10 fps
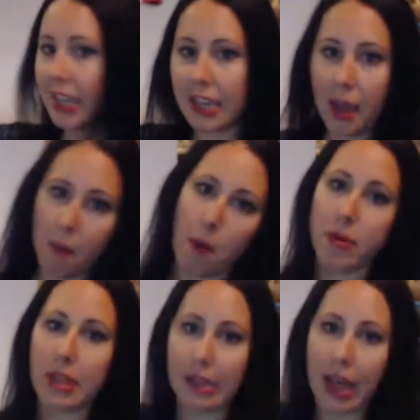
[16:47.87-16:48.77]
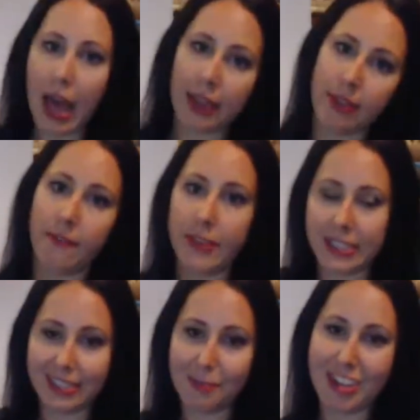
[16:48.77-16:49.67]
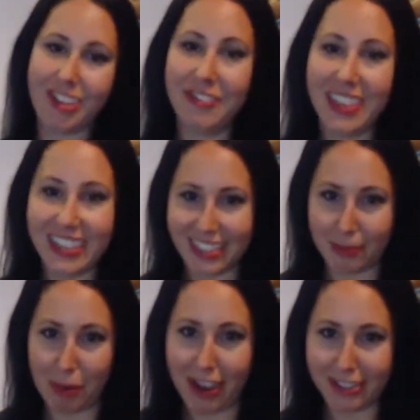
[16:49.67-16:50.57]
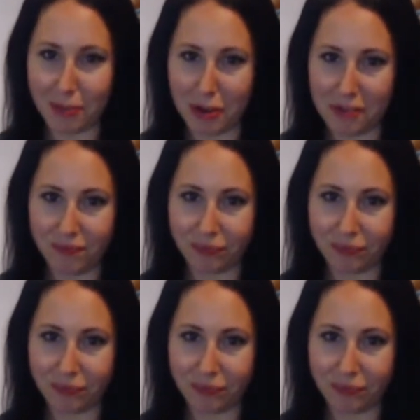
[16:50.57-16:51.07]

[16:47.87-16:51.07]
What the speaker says: come up with a line that fits as much of these as possible.